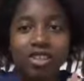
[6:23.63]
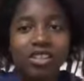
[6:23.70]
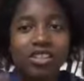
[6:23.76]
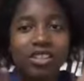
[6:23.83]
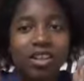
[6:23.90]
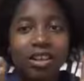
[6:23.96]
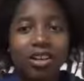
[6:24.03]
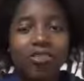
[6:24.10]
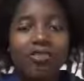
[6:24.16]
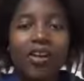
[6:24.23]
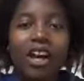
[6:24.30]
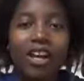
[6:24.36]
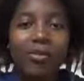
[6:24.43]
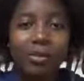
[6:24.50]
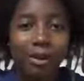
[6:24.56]
it's not gonna
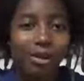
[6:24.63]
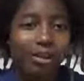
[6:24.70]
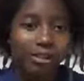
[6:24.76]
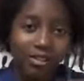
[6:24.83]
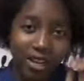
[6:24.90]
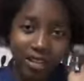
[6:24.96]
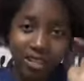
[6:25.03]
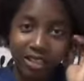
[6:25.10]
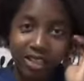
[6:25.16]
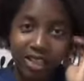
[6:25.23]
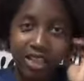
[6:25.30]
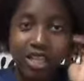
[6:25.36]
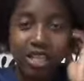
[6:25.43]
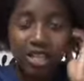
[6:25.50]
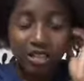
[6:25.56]
vibrate correctly.
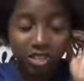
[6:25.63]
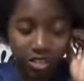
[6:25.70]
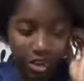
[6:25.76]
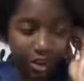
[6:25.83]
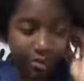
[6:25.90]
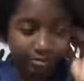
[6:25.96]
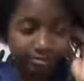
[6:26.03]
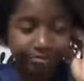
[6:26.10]
So